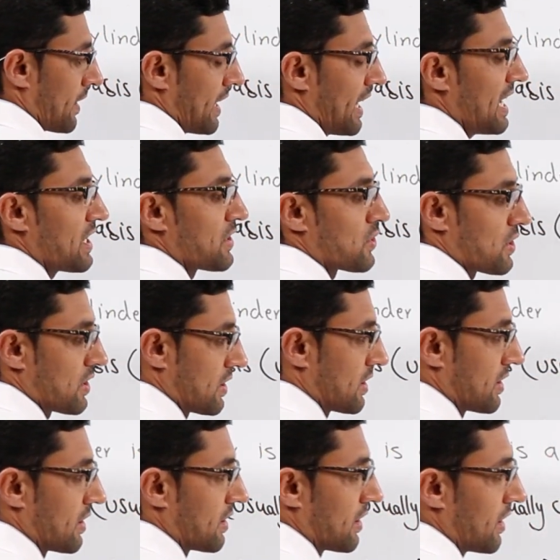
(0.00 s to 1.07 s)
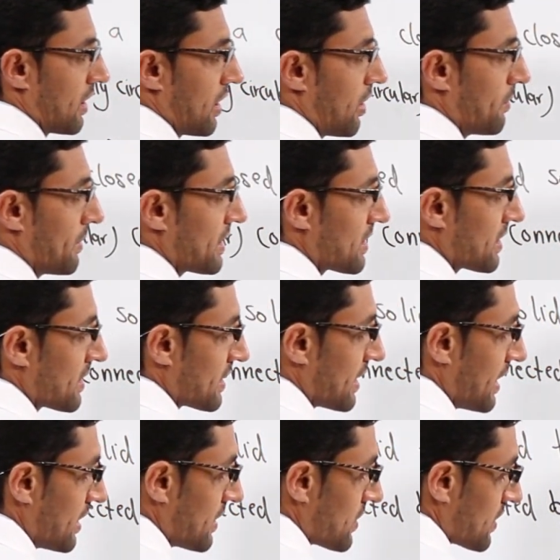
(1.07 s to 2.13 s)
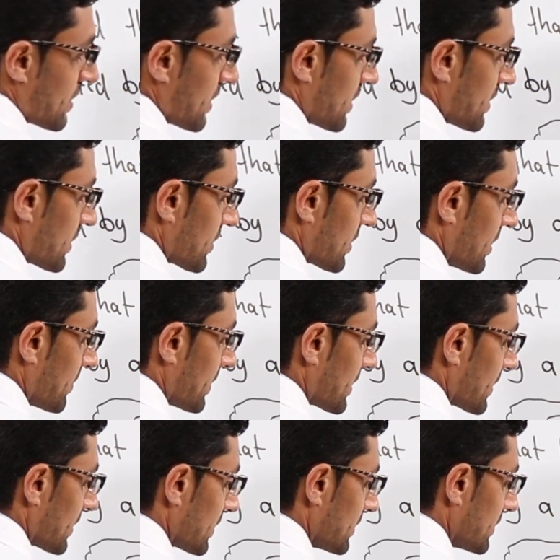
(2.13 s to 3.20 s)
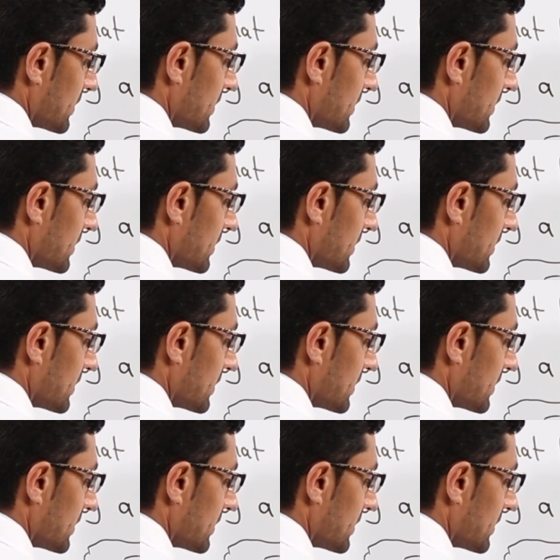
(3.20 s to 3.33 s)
H. How much is H? 3 meter.